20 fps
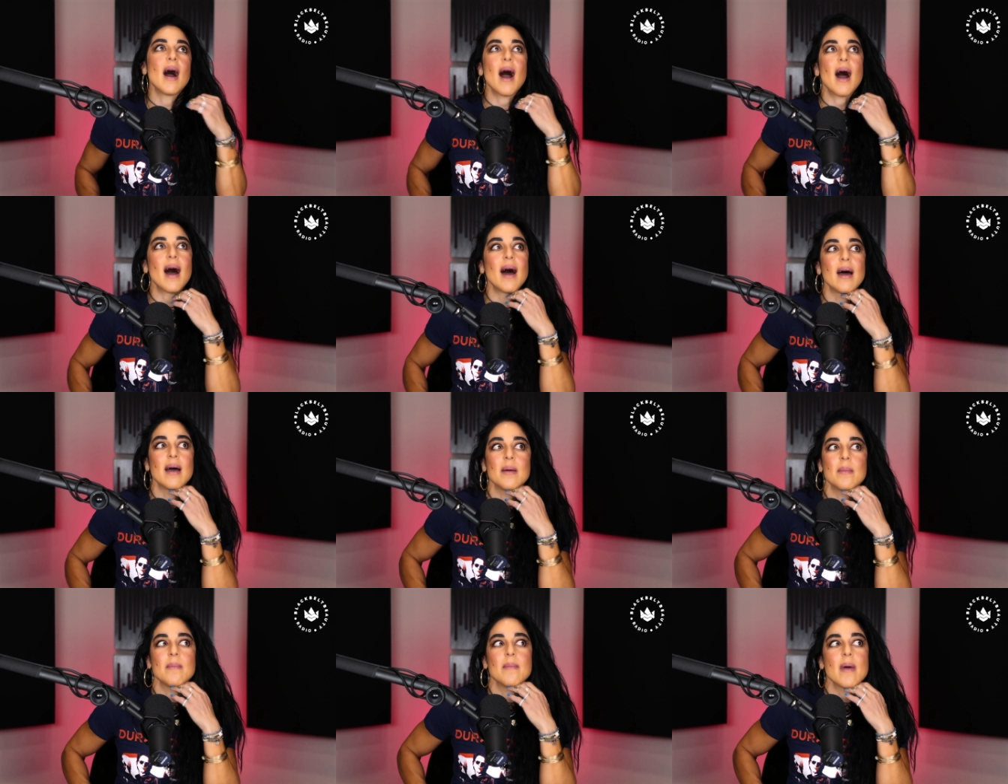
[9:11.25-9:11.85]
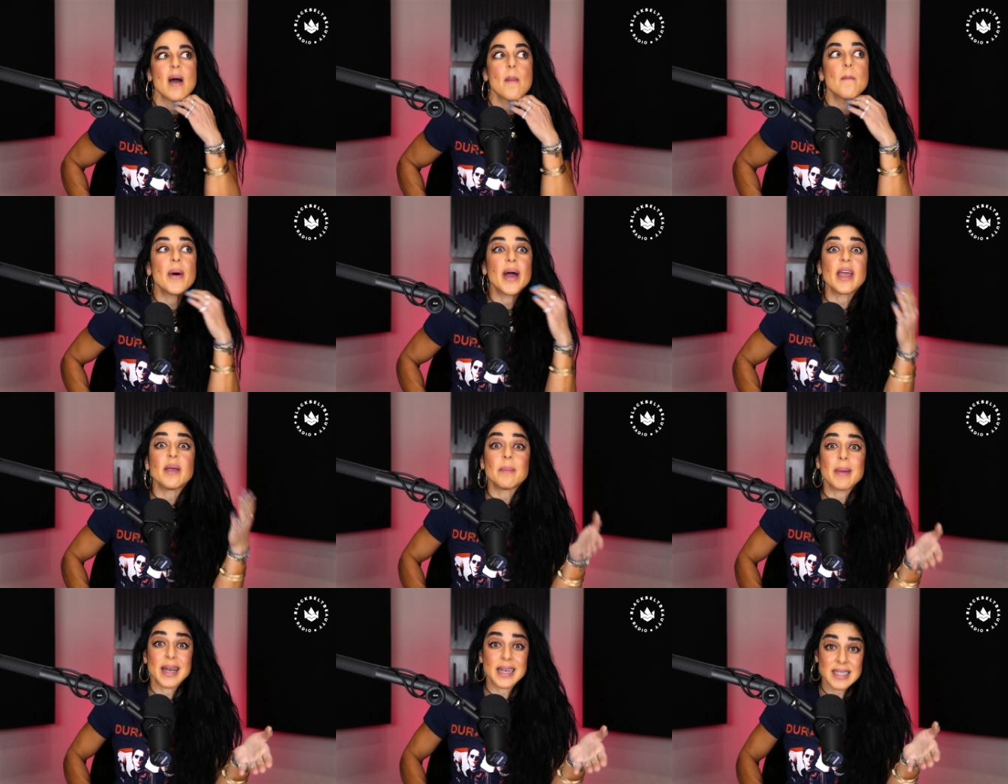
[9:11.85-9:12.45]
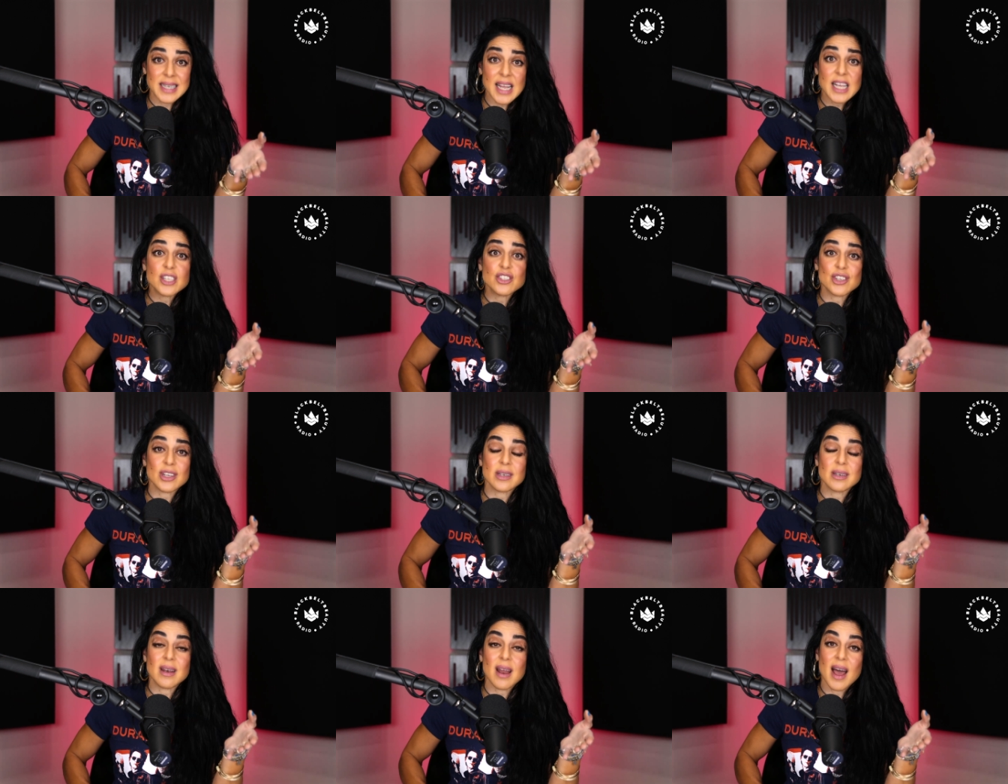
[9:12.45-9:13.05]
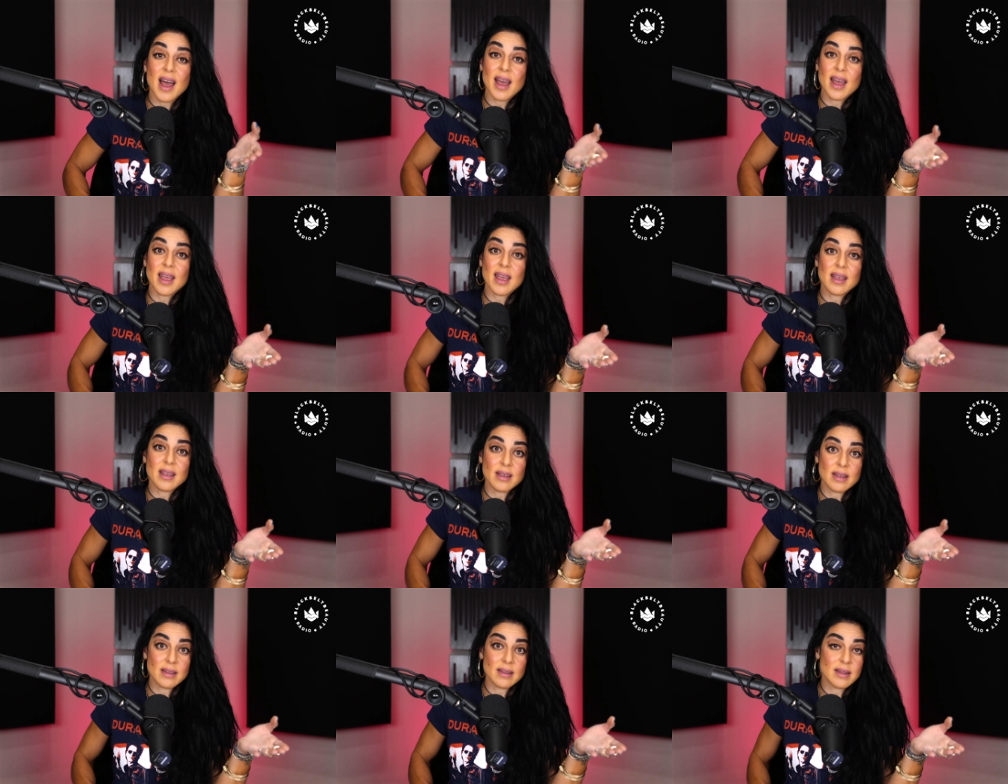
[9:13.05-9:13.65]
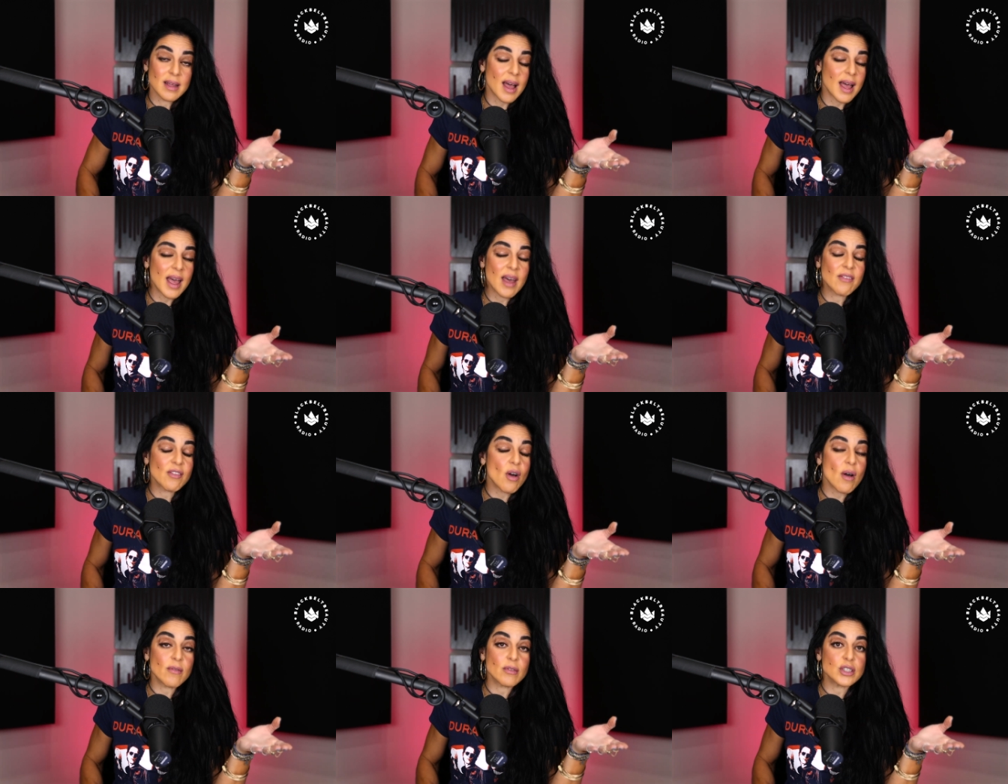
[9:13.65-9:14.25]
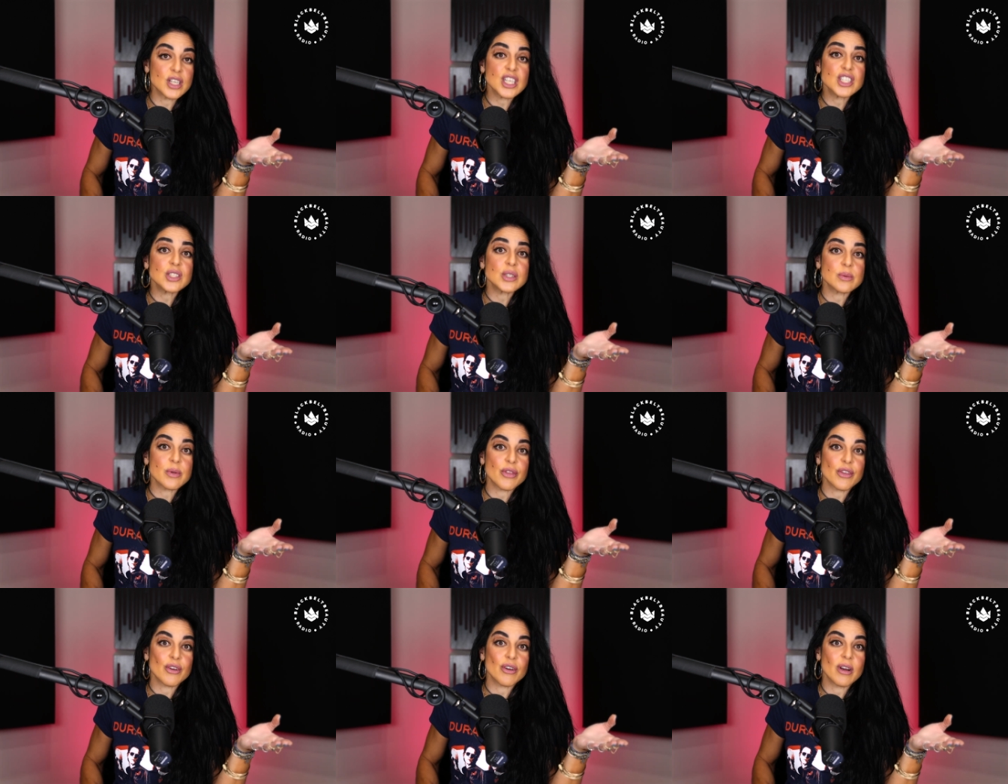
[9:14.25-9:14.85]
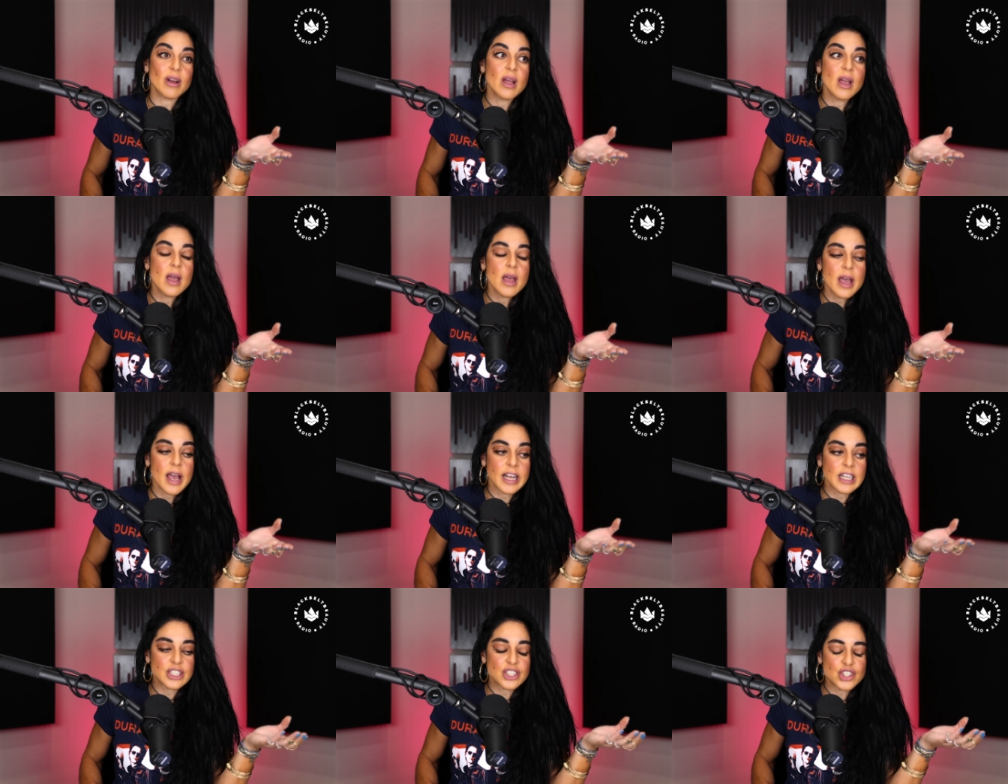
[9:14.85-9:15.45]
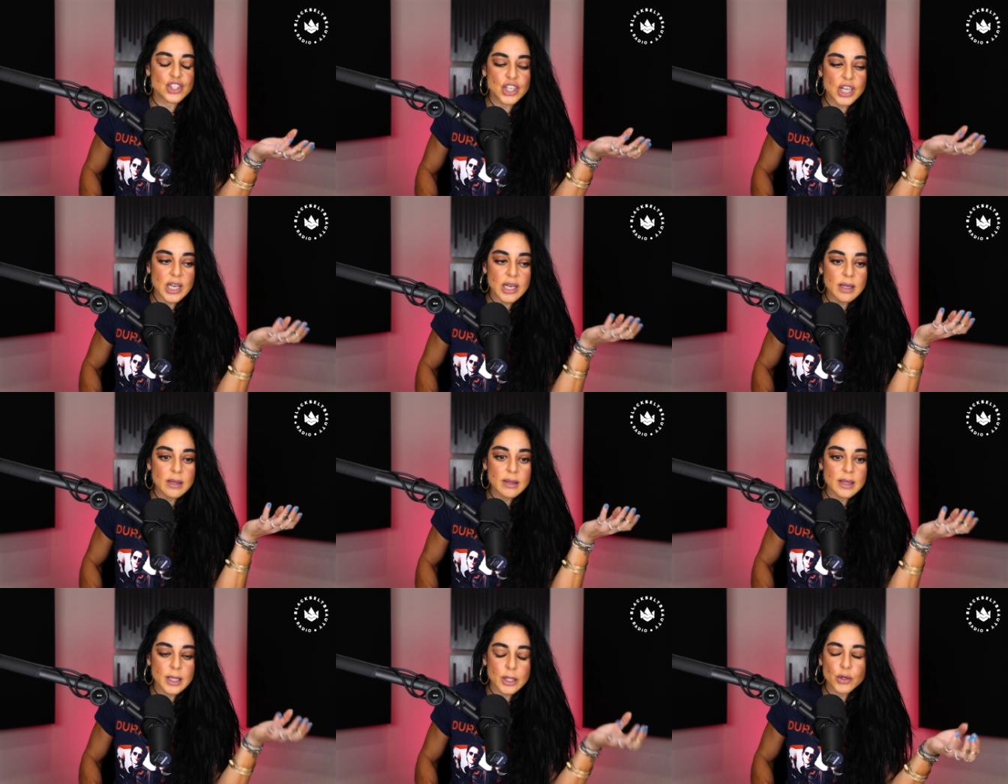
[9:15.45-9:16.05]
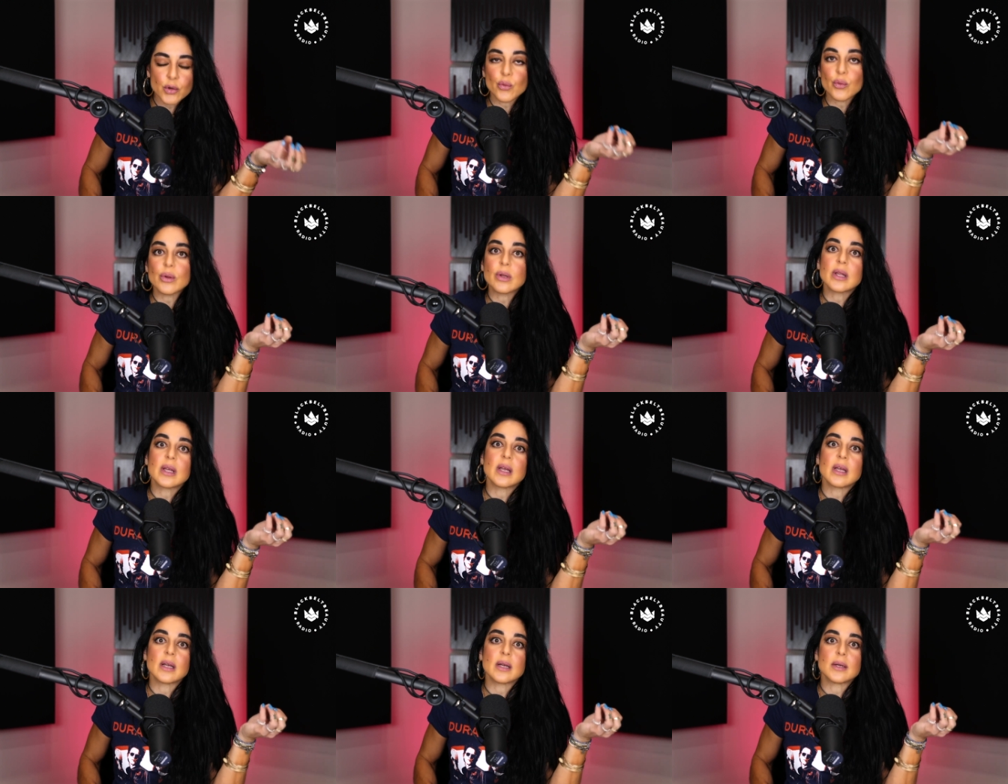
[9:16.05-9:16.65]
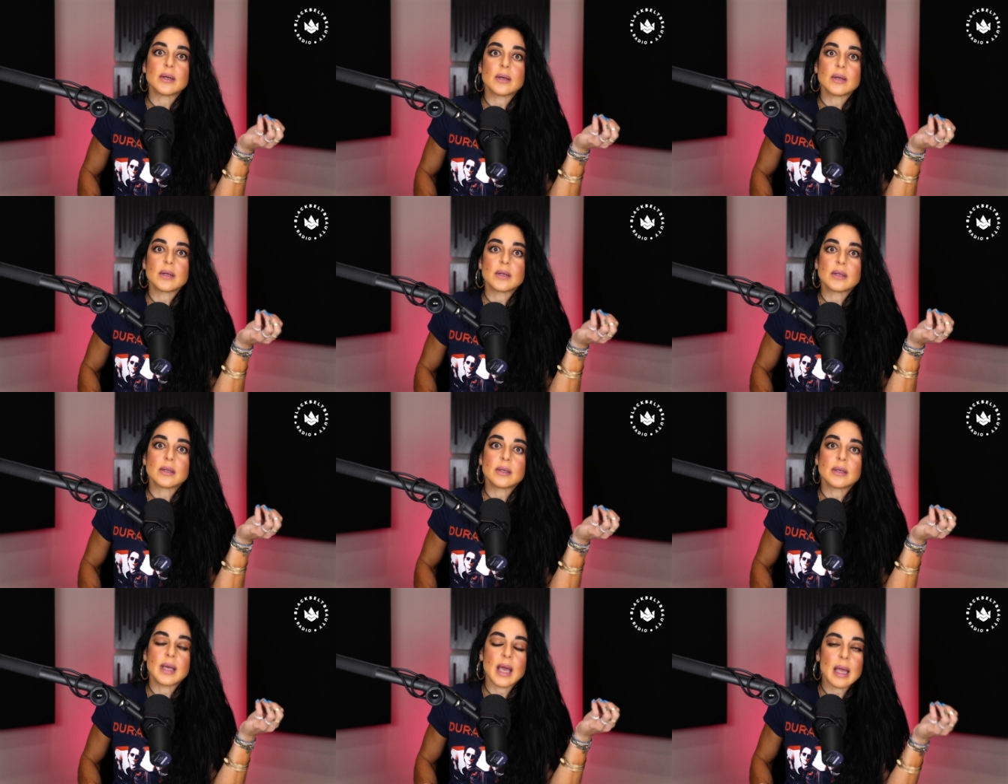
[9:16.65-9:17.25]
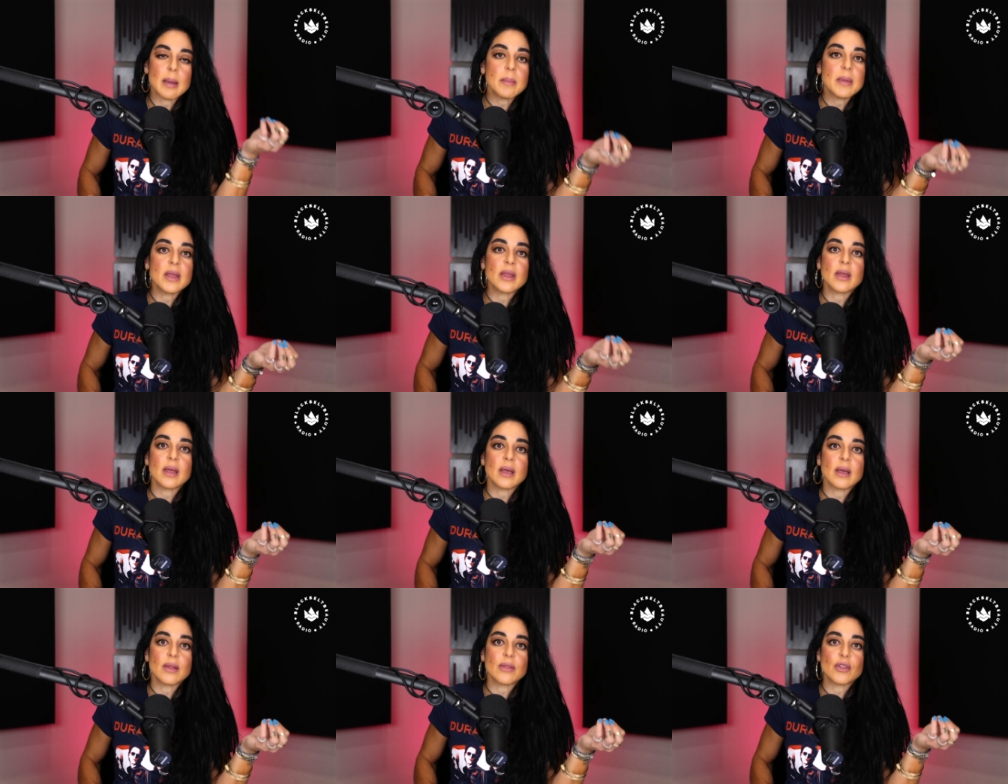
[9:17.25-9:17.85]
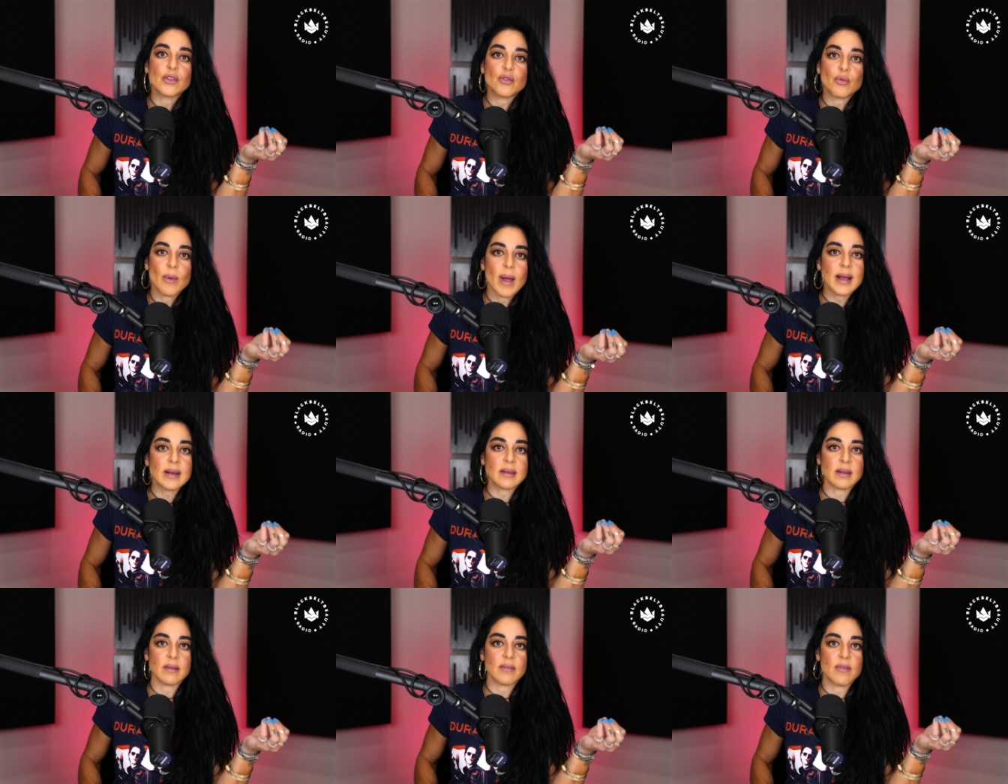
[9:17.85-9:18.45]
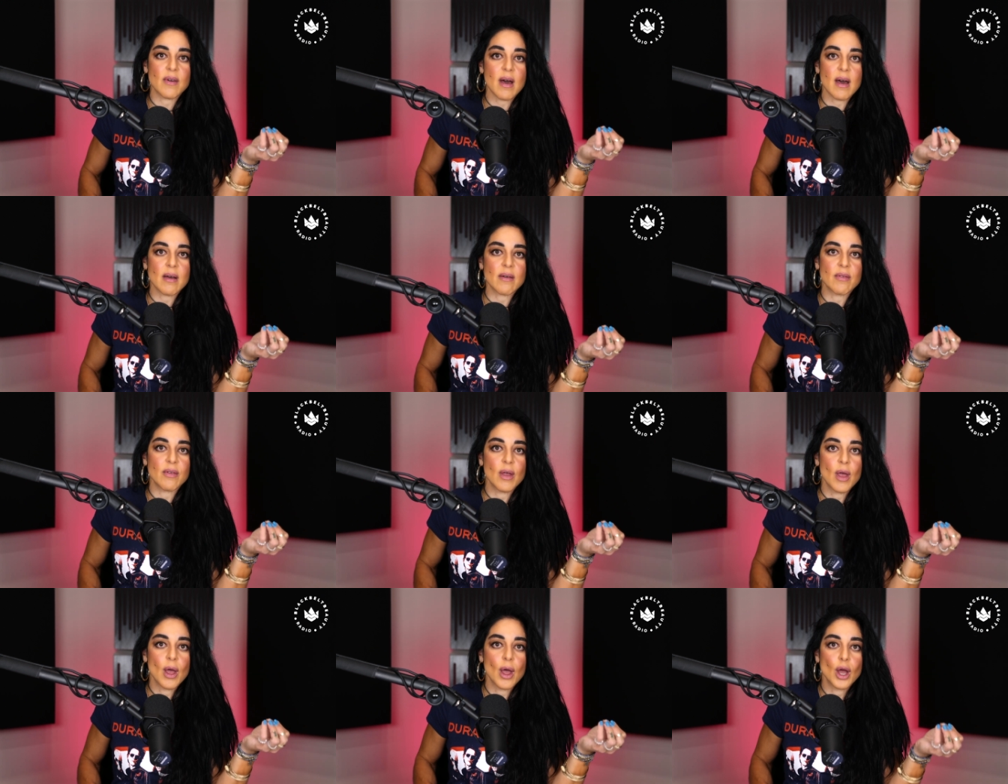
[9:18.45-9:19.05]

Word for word: Um, but in meditation, I I have conversations with her and she literally gave me the directive of